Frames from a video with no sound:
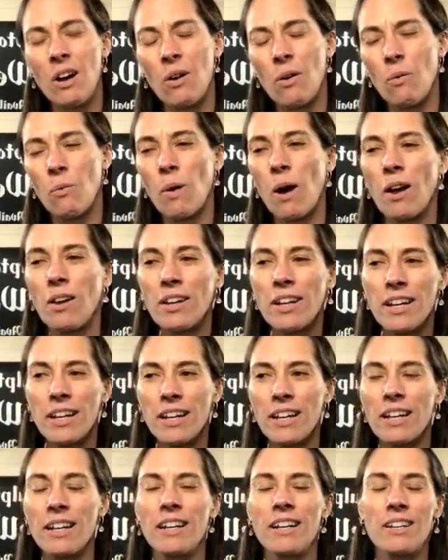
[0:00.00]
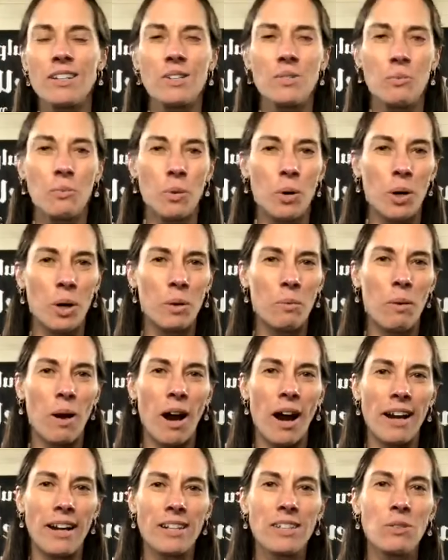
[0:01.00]
Welding is
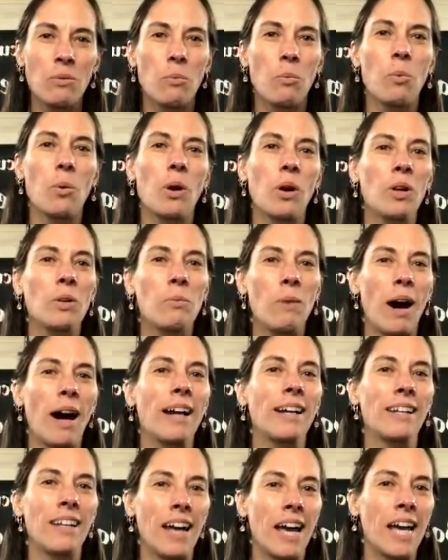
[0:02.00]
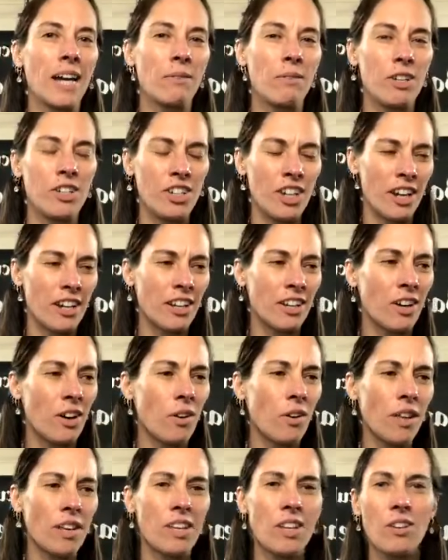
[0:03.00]
worldwide. It's a worldwide language. And you know,
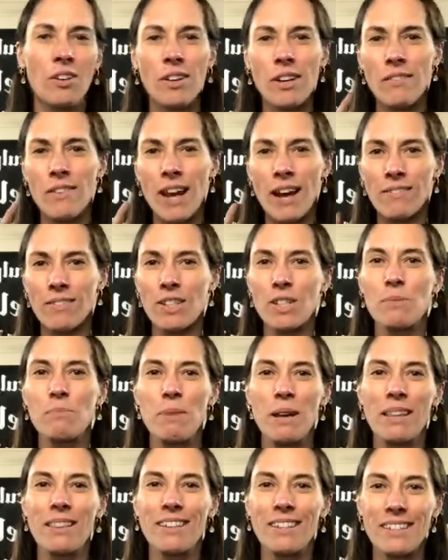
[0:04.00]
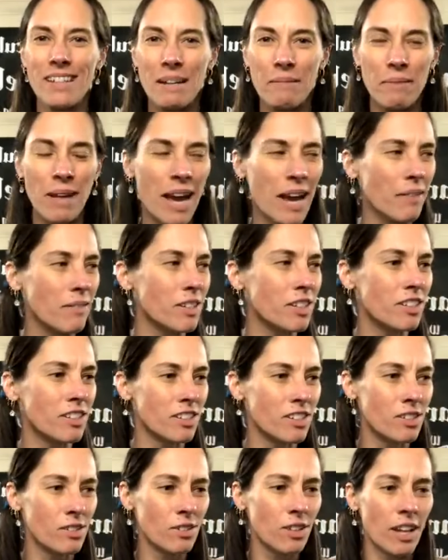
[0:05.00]
like, you don't even have to speak the same language.
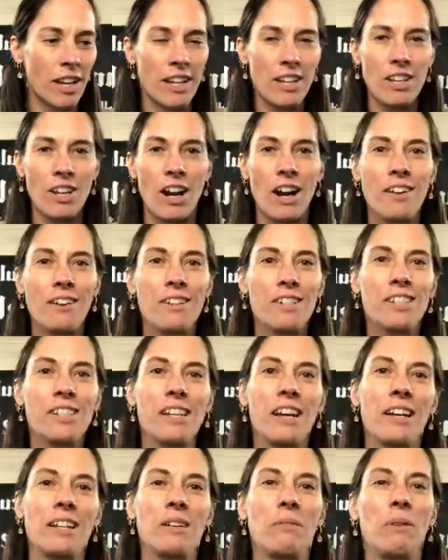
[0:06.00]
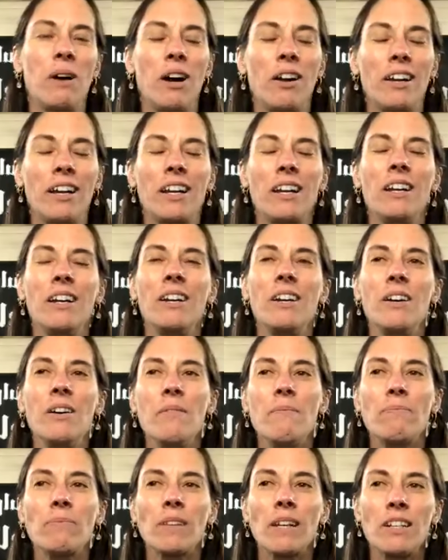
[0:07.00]
You understand the welding.
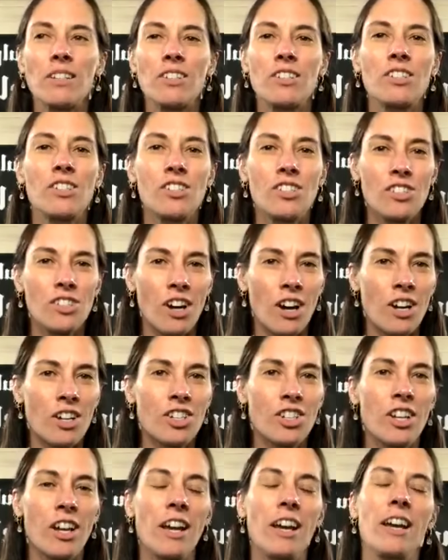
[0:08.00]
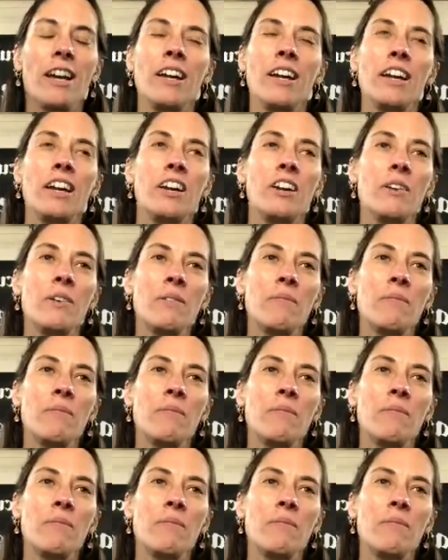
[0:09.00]
It's such a